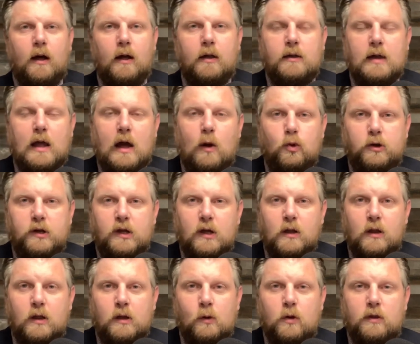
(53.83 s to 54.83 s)
now we're
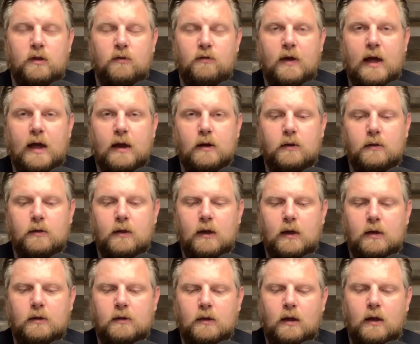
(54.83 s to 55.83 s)
dealing with the fact
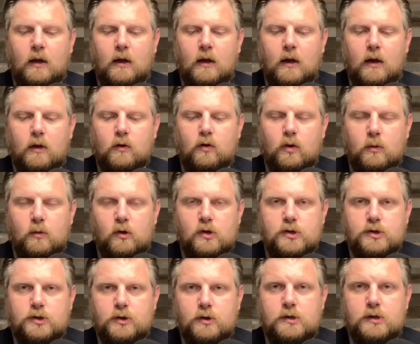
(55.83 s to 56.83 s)
that criminal
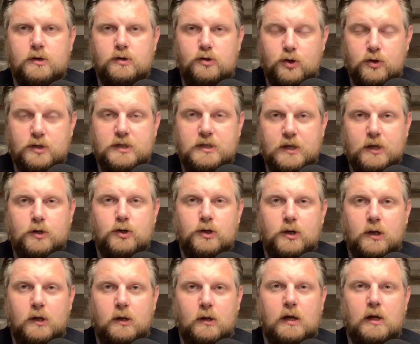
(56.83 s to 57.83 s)

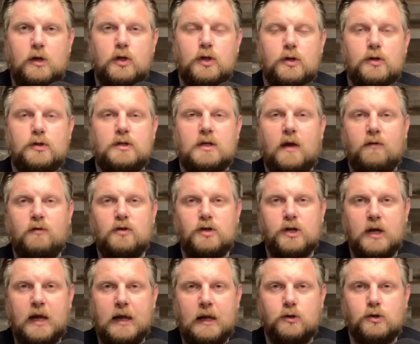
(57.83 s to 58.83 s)
jurisdiction issues have
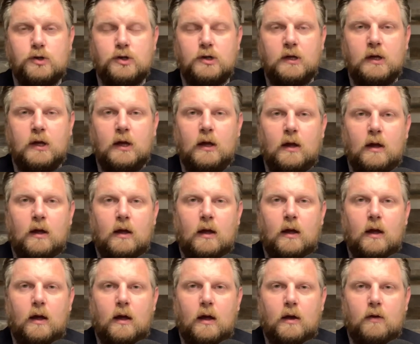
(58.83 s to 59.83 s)
changed
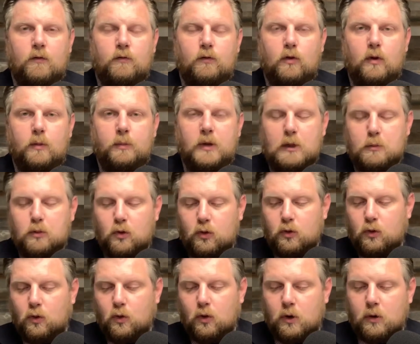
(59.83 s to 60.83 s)
for people
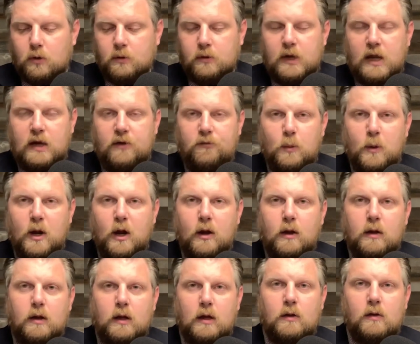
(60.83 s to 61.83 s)
who are Native
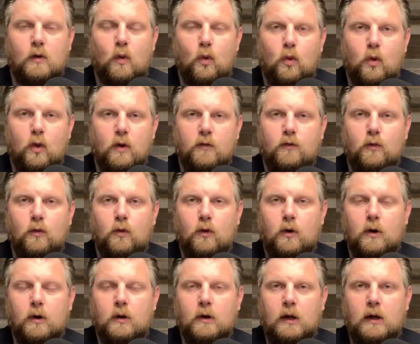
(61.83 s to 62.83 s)
American or
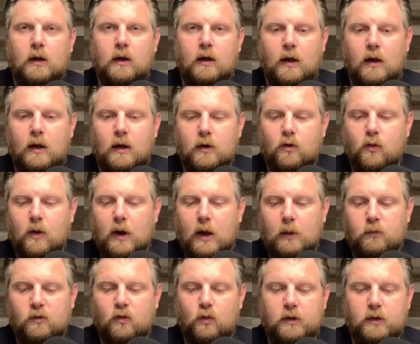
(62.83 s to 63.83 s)
for crimes where